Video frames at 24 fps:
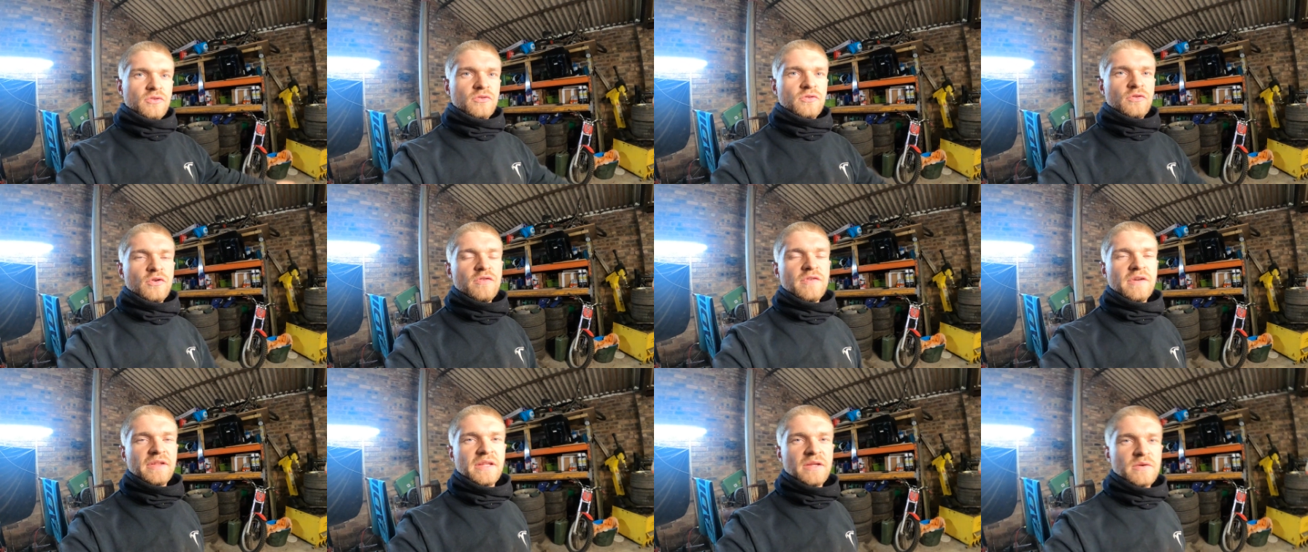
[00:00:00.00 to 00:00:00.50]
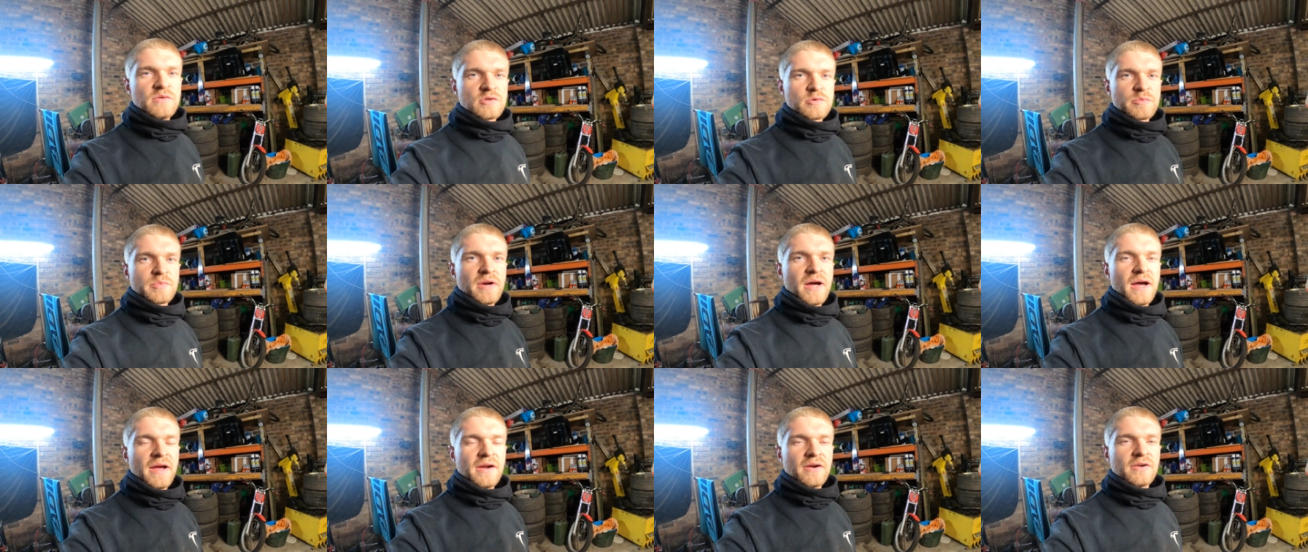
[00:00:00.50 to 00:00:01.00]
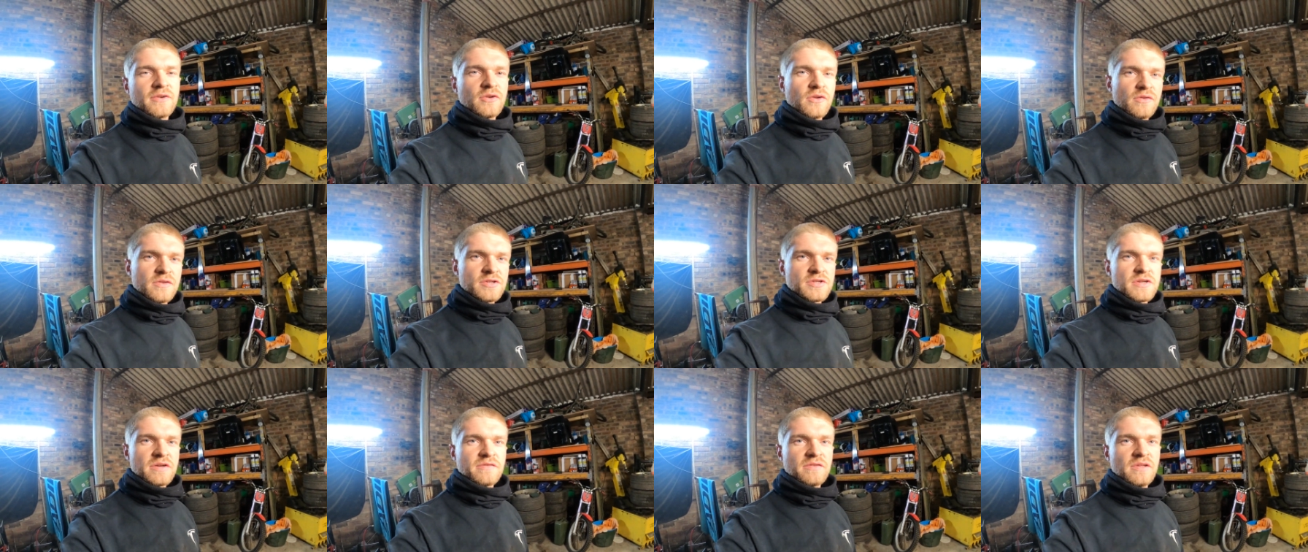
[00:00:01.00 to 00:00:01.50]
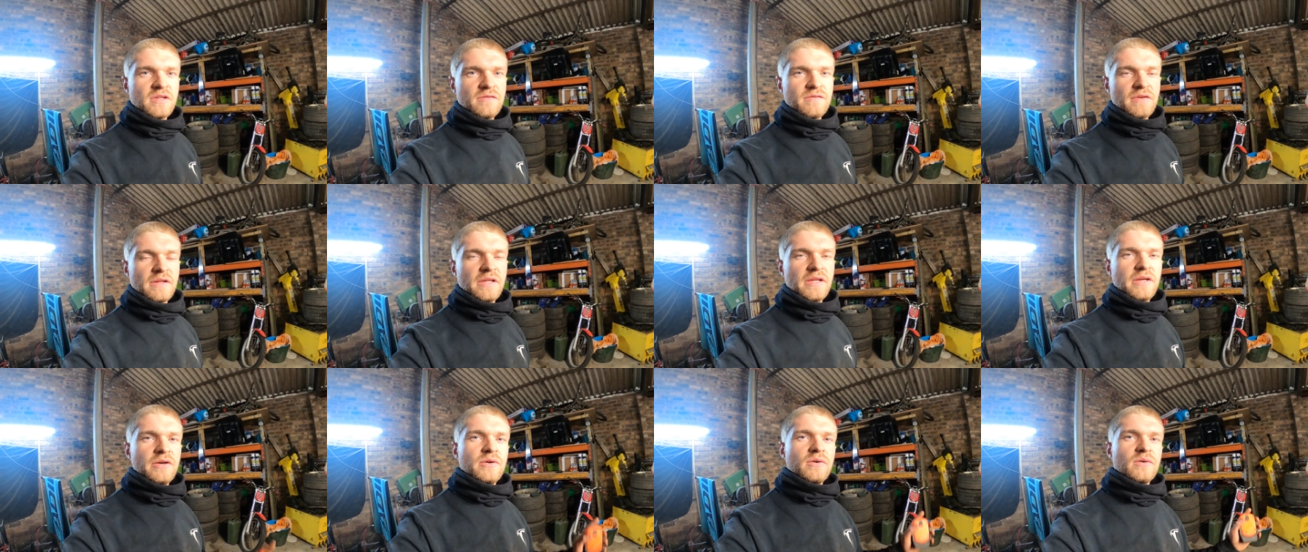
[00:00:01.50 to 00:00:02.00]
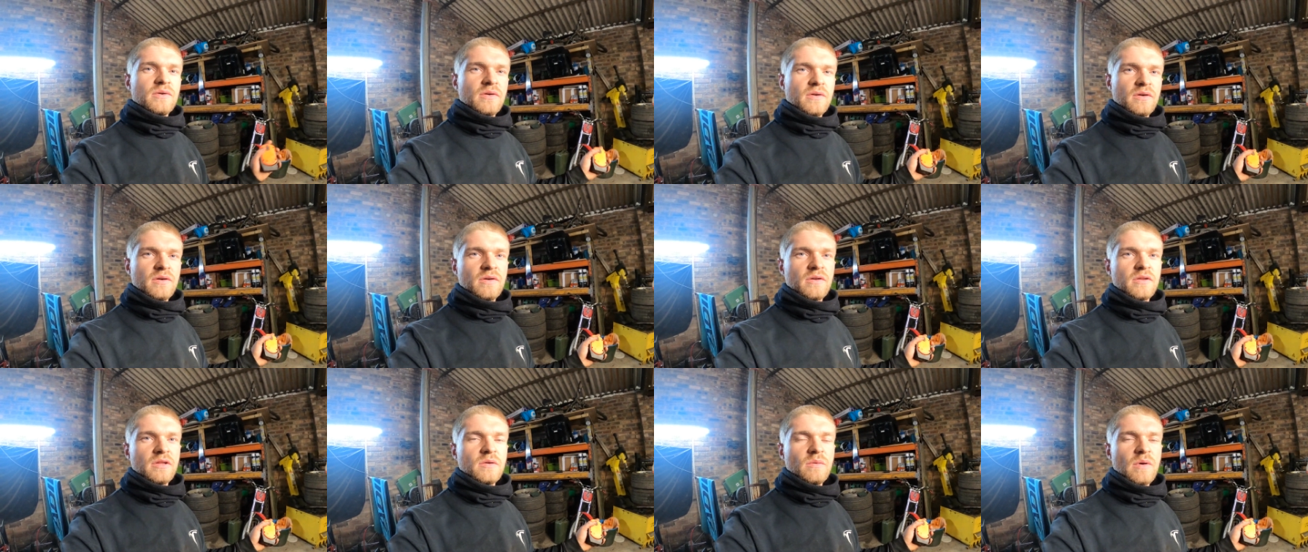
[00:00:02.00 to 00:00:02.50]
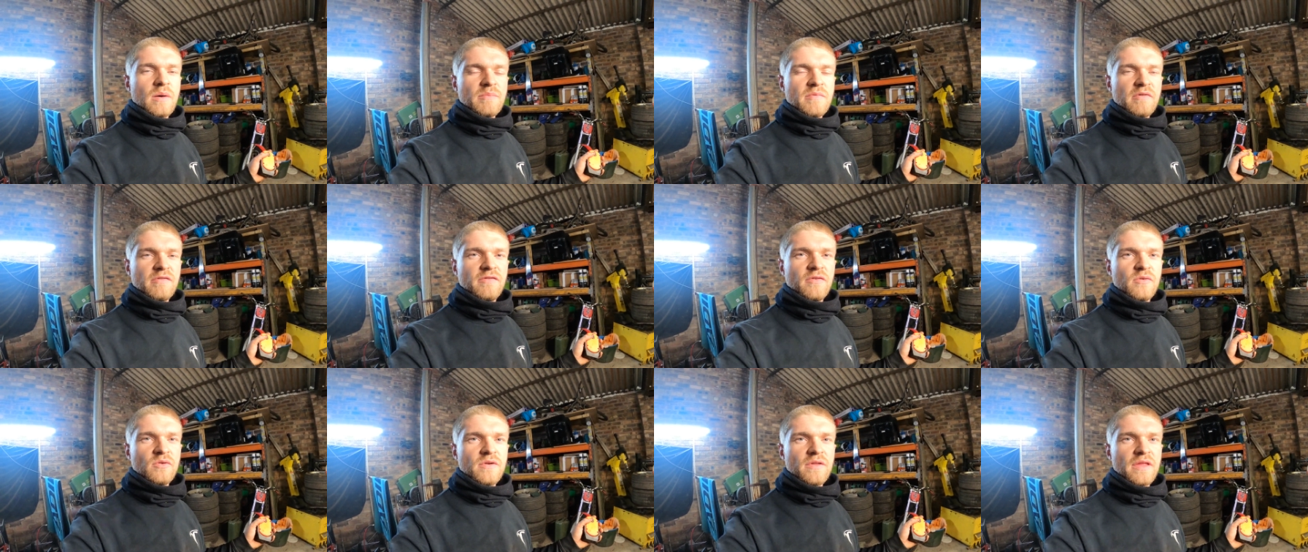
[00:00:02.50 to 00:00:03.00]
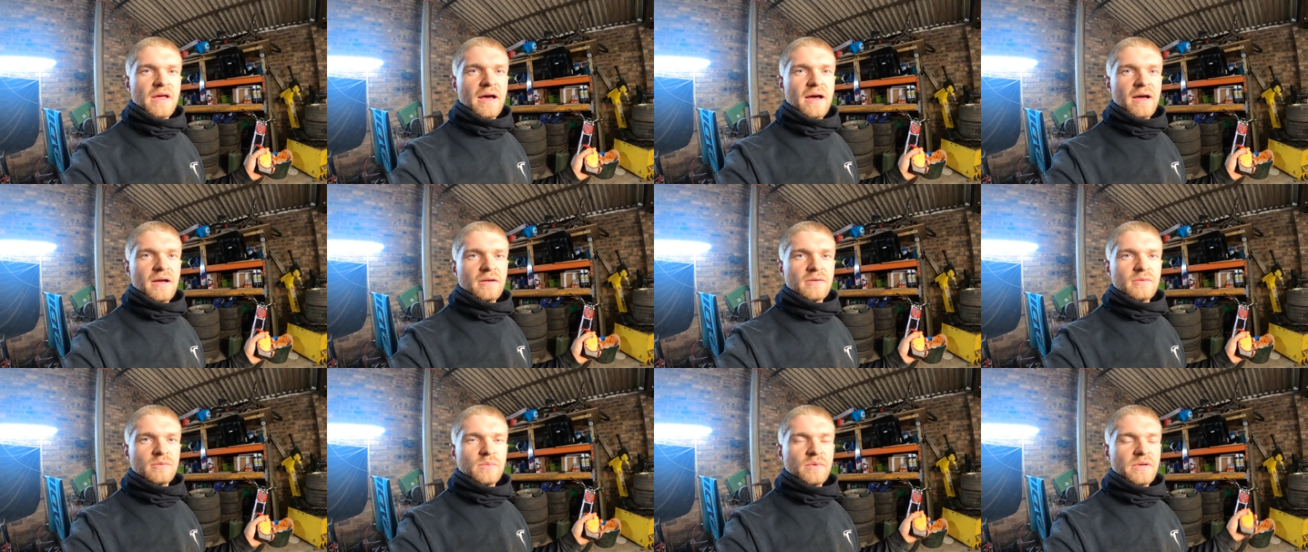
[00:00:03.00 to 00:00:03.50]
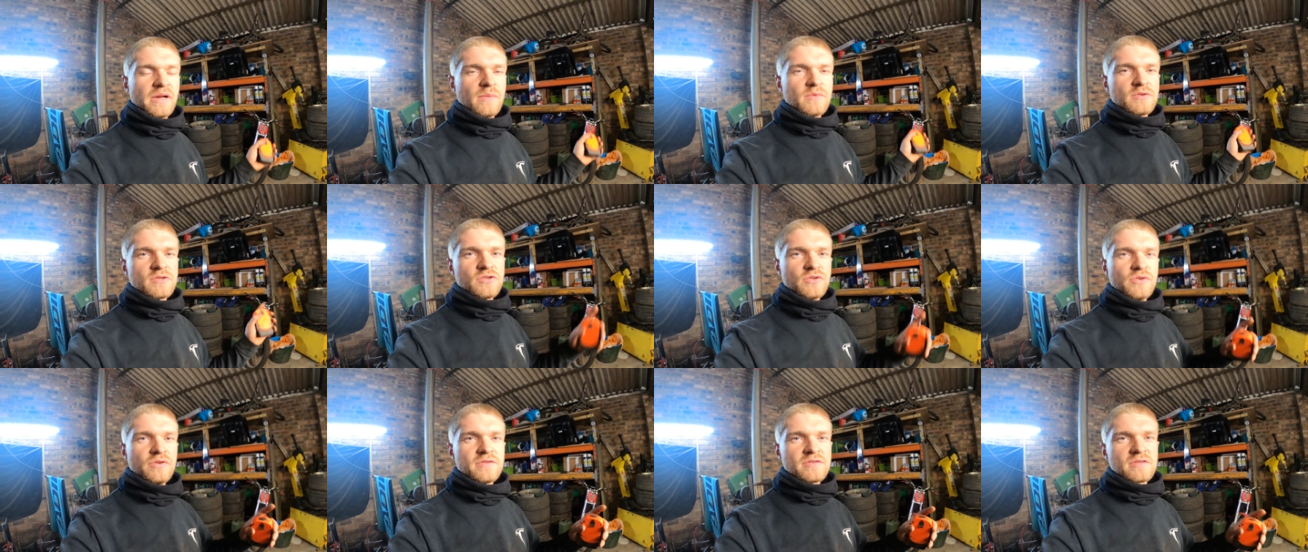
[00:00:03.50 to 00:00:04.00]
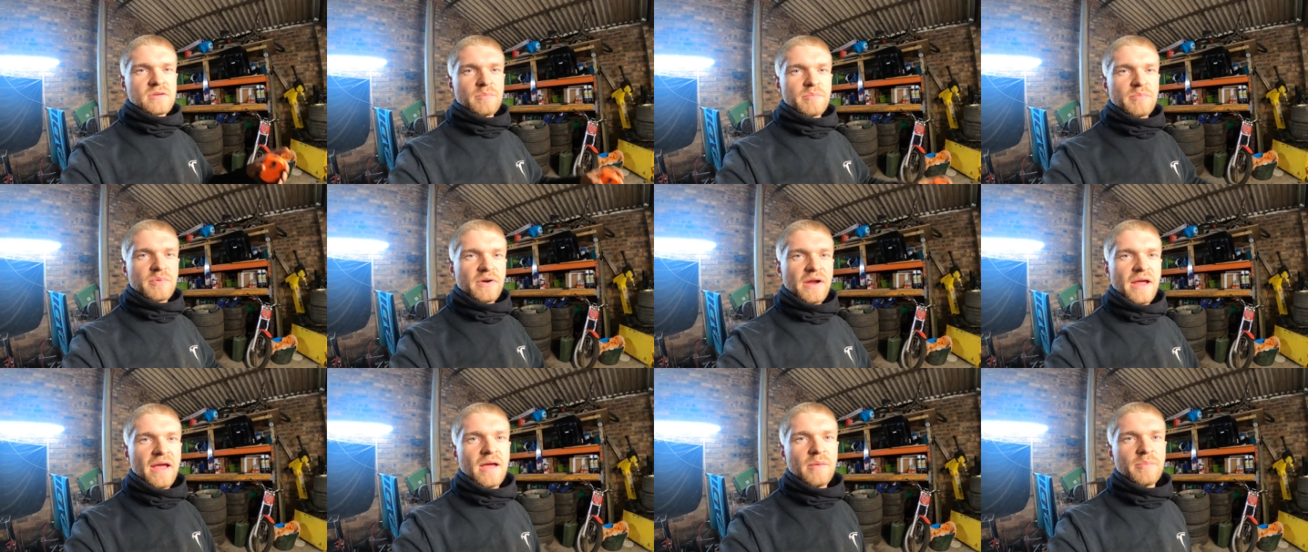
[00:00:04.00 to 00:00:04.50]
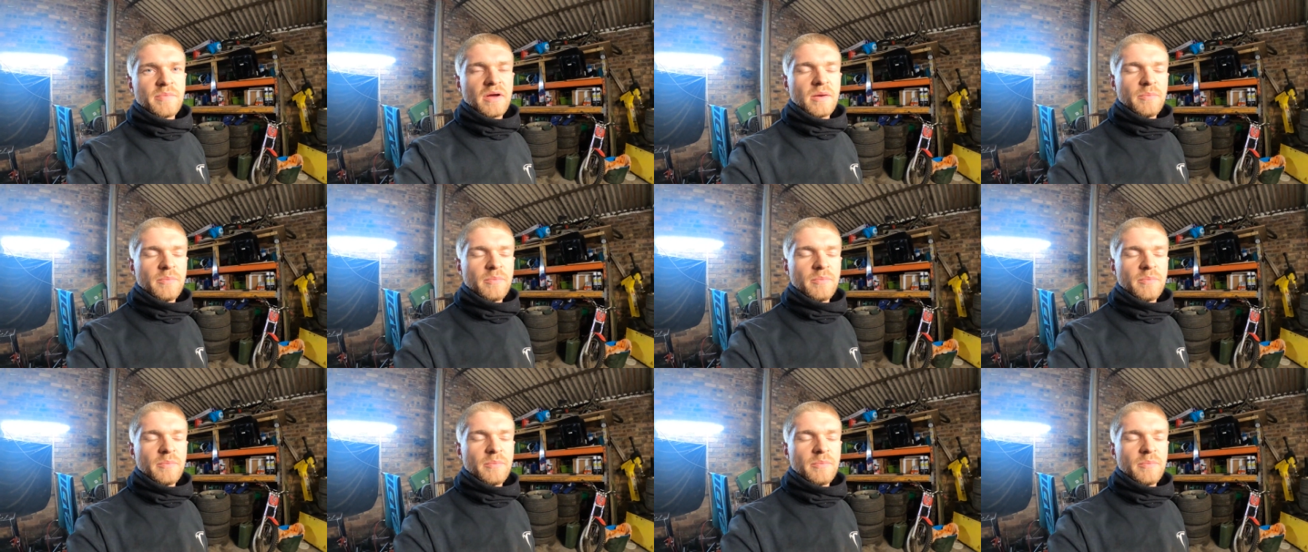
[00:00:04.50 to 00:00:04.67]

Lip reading: 2 videos prior, not the drifting video, the one before that, when I was doing some prep.